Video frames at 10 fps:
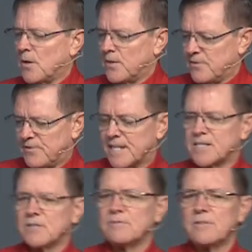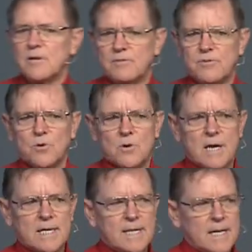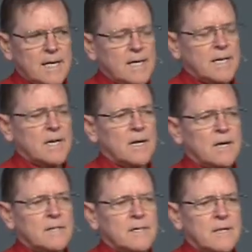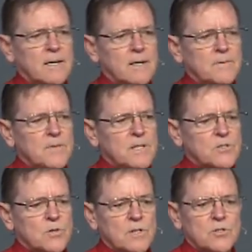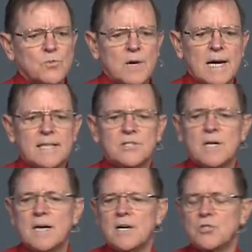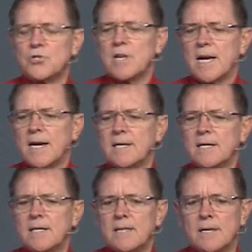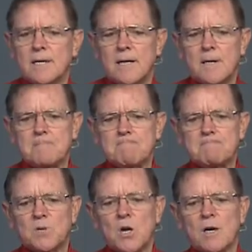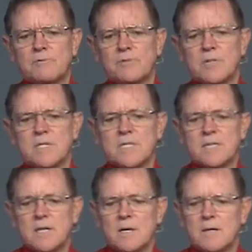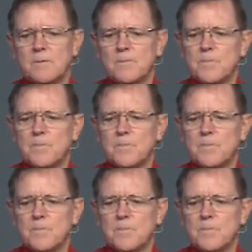effects of, fluoride on uh, these these rats, she had a um, conference. Uh,